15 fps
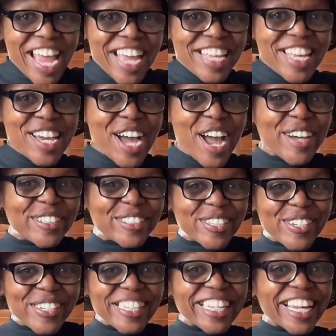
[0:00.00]
hanging out
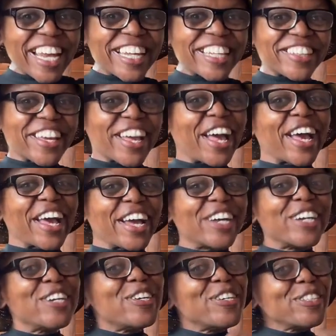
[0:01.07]

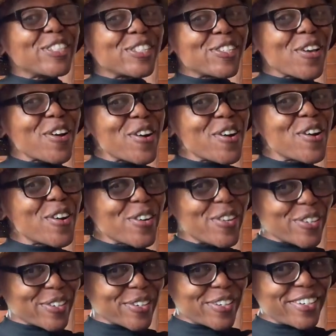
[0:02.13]
together.
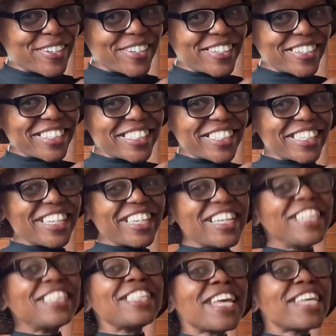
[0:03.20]
So
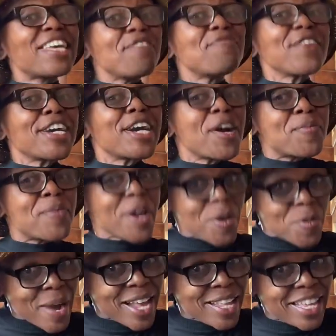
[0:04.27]
it's a giving away
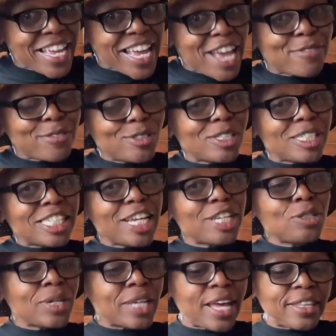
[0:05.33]
where they have to stay
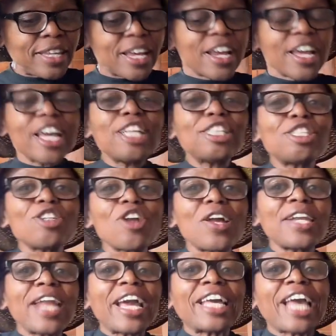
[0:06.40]
together. It's
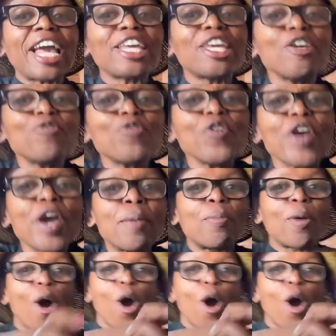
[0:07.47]
not like I give you a